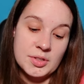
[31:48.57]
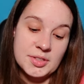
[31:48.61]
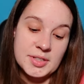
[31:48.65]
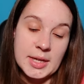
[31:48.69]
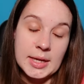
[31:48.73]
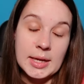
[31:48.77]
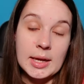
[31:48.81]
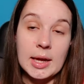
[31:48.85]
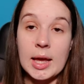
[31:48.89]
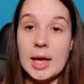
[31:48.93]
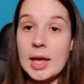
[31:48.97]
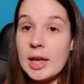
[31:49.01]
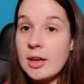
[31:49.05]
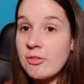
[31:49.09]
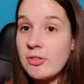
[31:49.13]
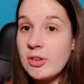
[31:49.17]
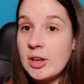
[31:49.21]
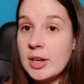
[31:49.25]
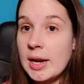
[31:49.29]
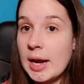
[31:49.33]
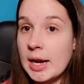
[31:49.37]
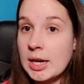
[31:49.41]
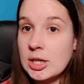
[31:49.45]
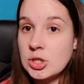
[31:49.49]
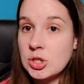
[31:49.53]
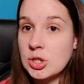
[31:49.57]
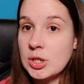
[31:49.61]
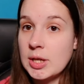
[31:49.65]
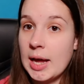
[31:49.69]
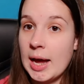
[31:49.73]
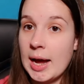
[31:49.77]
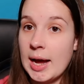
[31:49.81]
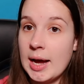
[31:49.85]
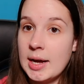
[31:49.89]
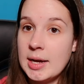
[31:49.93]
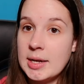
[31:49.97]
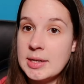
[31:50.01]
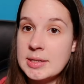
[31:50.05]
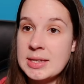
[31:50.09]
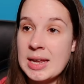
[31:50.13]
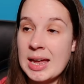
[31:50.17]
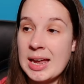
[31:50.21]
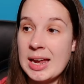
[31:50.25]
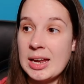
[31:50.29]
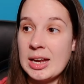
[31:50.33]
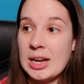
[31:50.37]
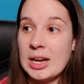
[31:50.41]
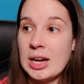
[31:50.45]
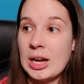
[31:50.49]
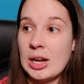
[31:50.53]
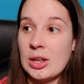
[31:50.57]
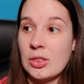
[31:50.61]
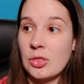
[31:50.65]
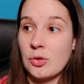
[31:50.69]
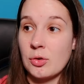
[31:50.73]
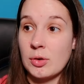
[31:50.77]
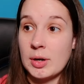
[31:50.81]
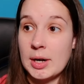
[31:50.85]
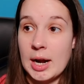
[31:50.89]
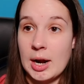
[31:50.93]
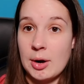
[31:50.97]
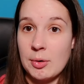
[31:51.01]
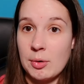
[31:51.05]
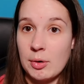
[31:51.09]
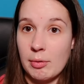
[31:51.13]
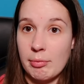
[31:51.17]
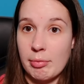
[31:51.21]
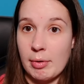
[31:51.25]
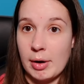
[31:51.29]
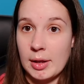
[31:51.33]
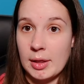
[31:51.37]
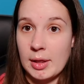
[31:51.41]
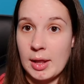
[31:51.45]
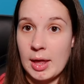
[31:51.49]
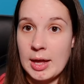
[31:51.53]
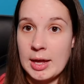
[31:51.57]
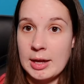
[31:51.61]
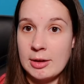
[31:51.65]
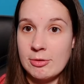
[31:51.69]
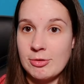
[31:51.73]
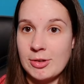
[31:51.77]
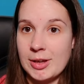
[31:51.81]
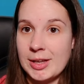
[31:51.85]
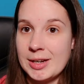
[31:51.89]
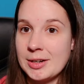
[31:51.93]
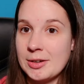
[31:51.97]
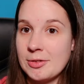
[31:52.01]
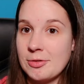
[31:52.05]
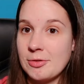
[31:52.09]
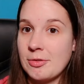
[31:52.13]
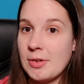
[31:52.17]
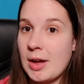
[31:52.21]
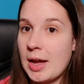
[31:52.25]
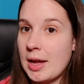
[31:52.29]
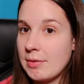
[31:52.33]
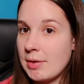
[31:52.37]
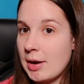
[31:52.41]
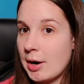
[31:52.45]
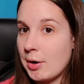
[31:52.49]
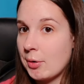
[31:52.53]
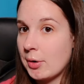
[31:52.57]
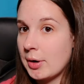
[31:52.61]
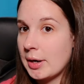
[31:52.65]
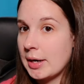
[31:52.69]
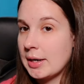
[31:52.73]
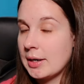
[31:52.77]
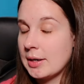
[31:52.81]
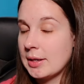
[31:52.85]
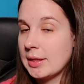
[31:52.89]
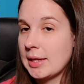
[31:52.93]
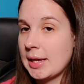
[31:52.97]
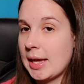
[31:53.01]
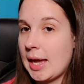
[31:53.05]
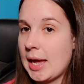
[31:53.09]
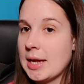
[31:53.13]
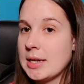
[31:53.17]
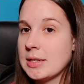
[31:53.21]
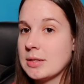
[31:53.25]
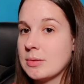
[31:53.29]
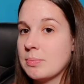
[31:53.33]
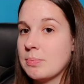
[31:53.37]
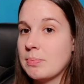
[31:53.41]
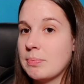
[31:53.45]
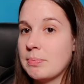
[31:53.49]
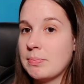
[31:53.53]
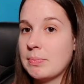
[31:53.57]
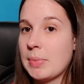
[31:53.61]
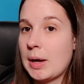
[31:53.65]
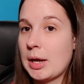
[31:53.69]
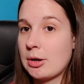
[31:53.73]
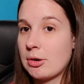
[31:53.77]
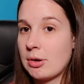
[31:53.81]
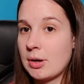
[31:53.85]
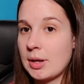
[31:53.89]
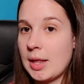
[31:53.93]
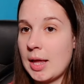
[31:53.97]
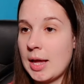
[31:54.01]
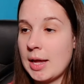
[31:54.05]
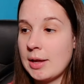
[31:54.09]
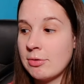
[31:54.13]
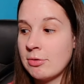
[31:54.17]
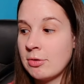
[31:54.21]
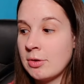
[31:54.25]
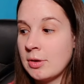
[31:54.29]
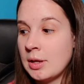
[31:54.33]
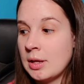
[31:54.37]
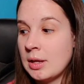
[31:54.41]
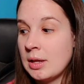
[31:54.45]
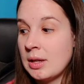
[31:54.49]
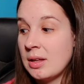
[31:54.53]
see. If it actually has a 3-hour run life and a 5-hour in the case battery life,